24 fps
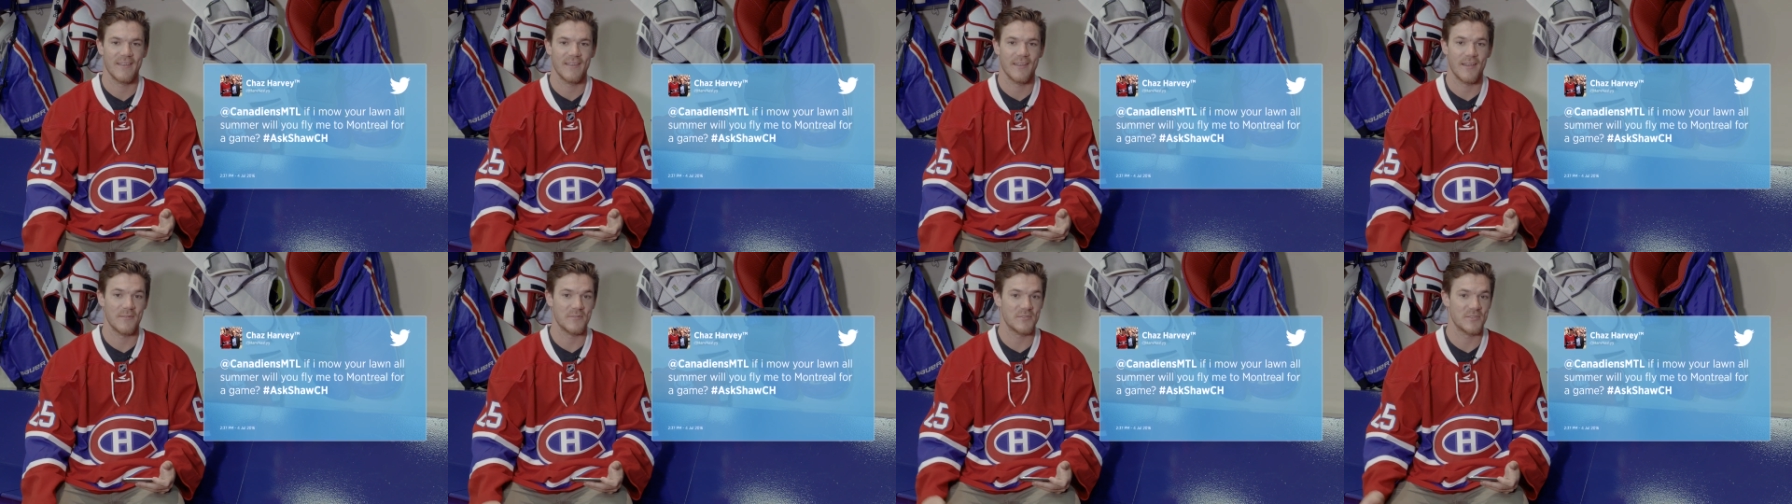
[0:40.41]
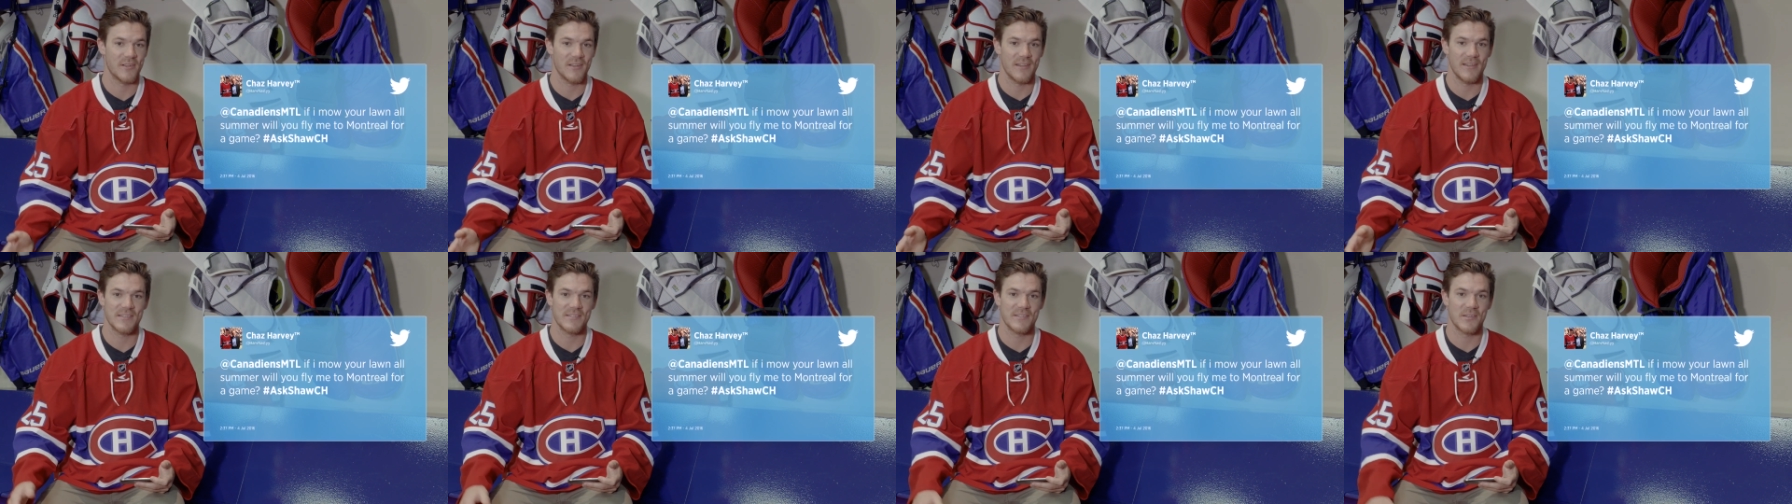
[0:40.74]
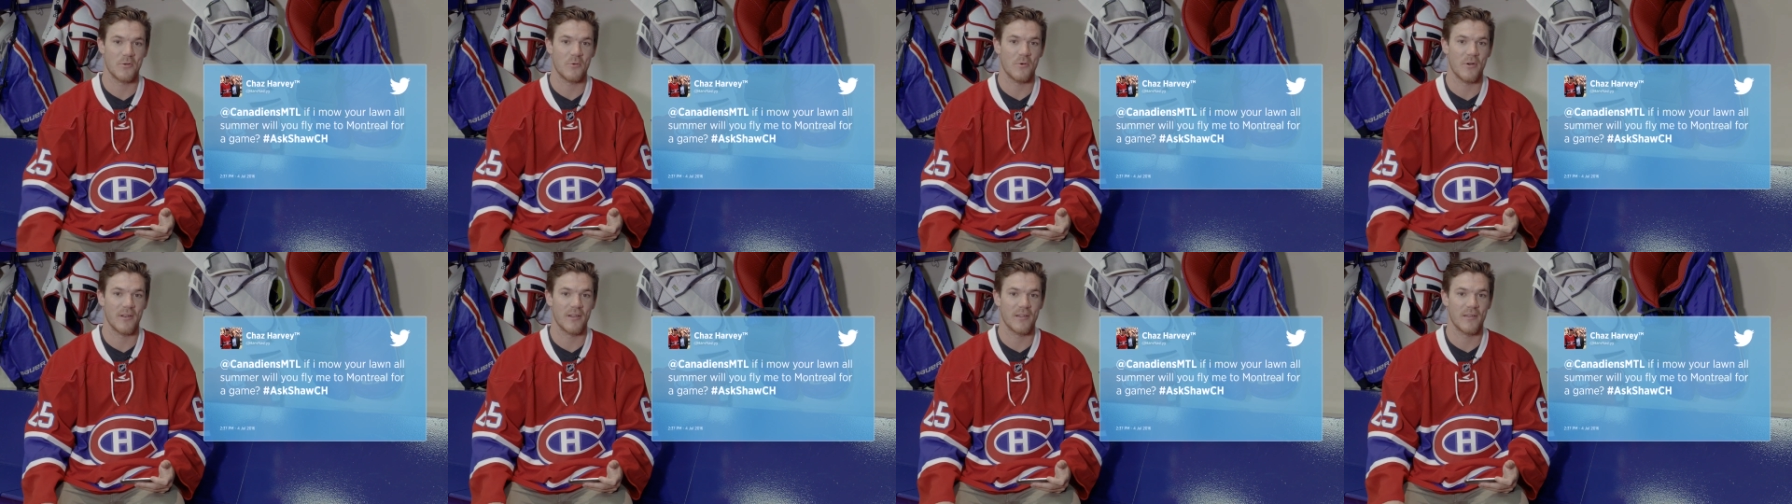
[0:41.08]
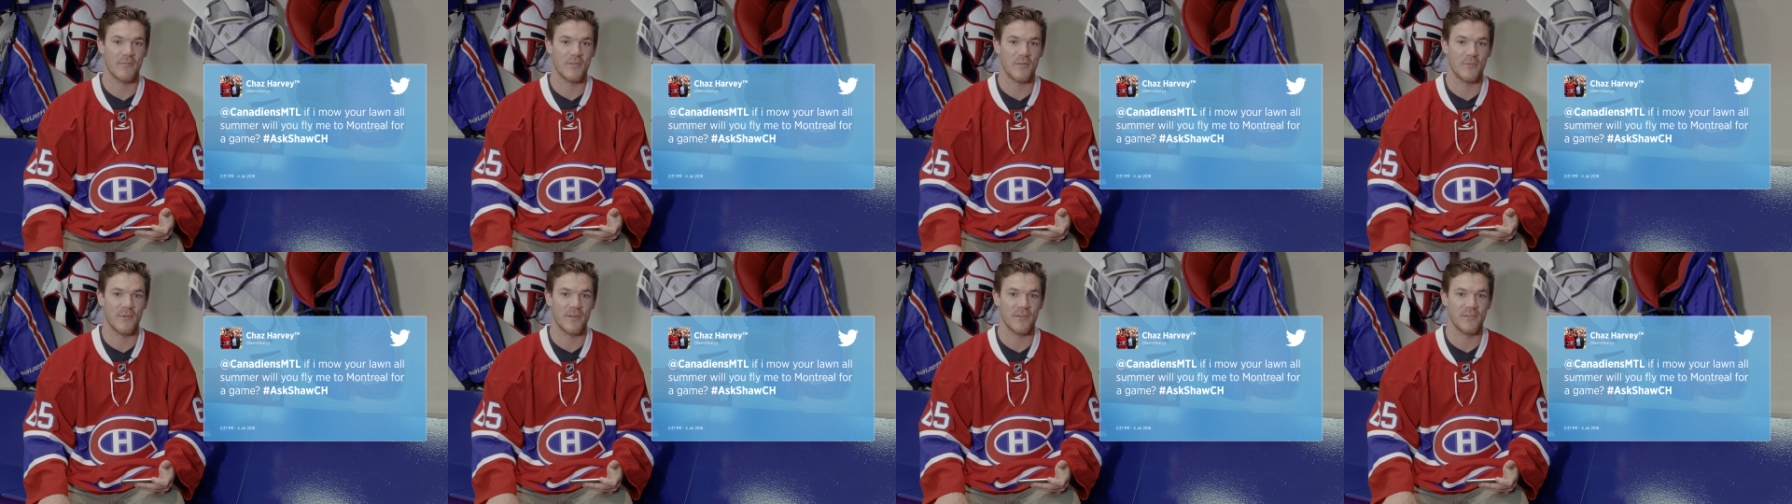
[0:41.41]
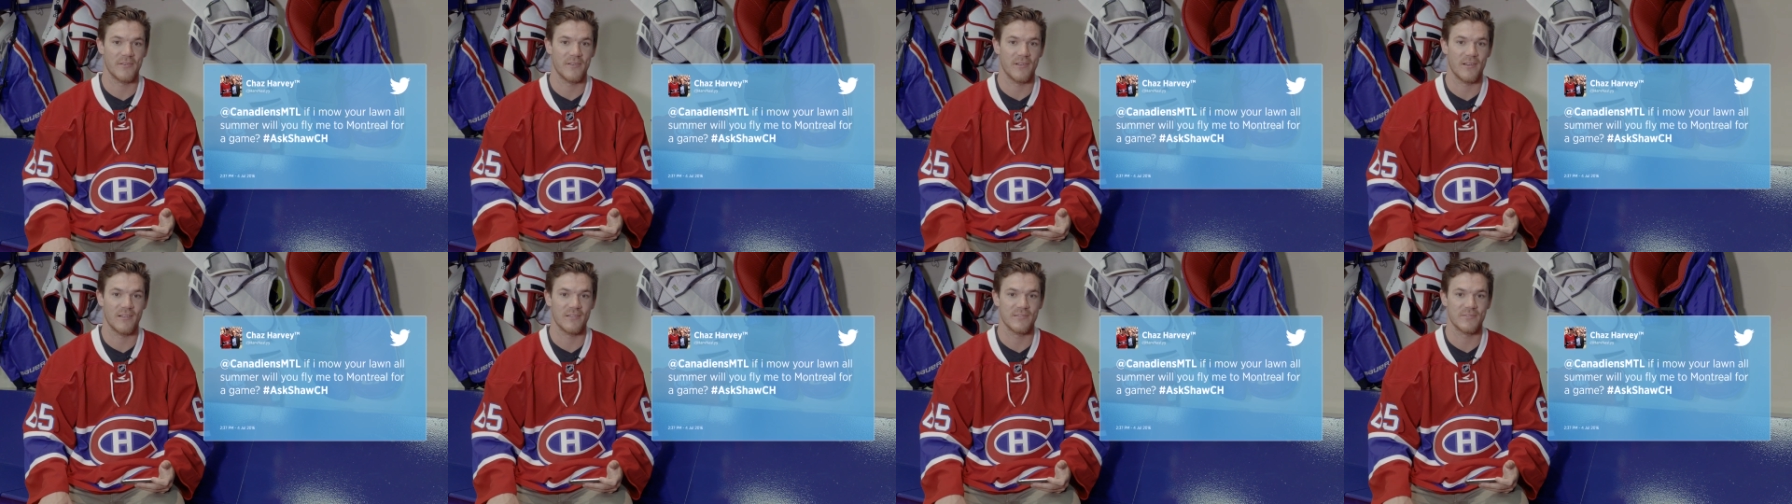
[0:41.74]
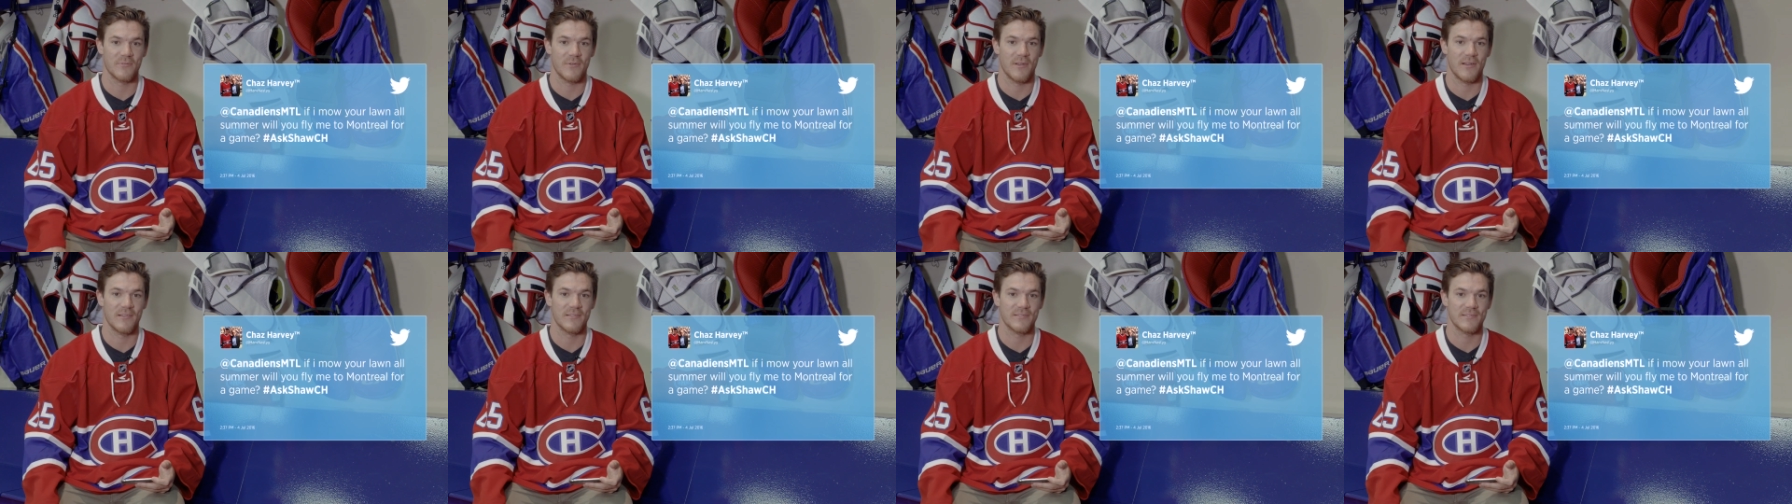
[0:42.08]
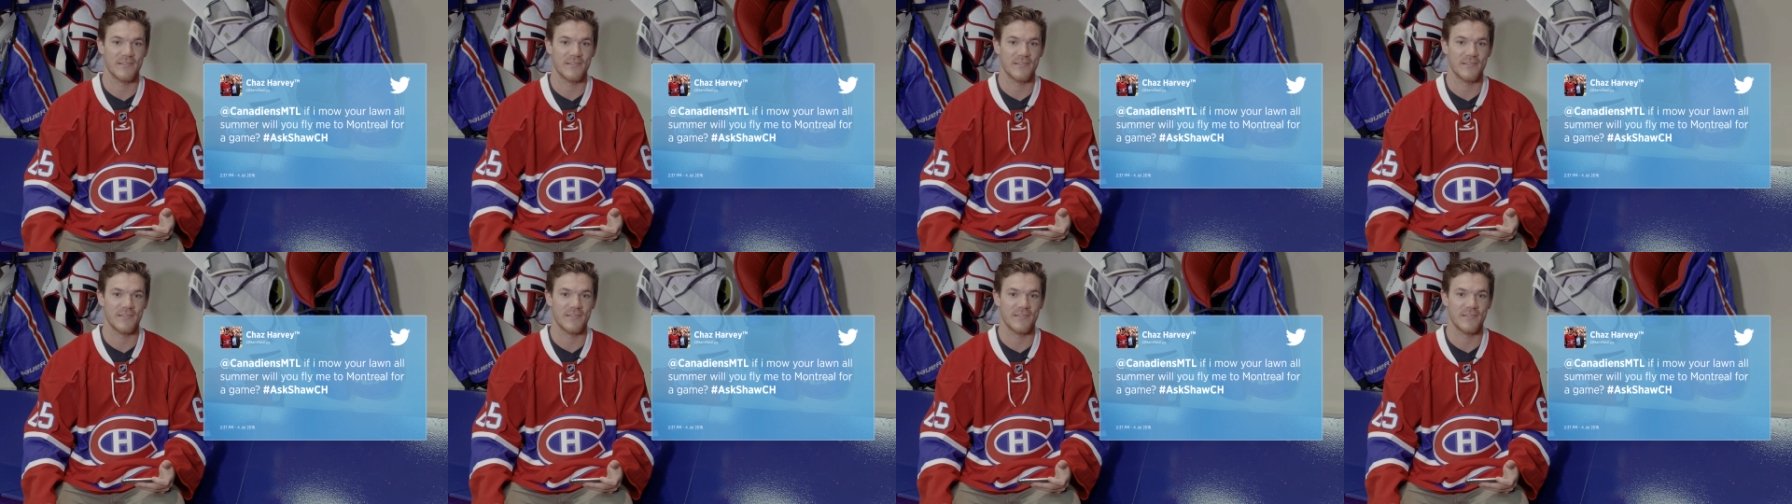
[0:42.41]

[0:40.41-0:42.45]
I'm sure he's gonna wanna come to Montreal as well,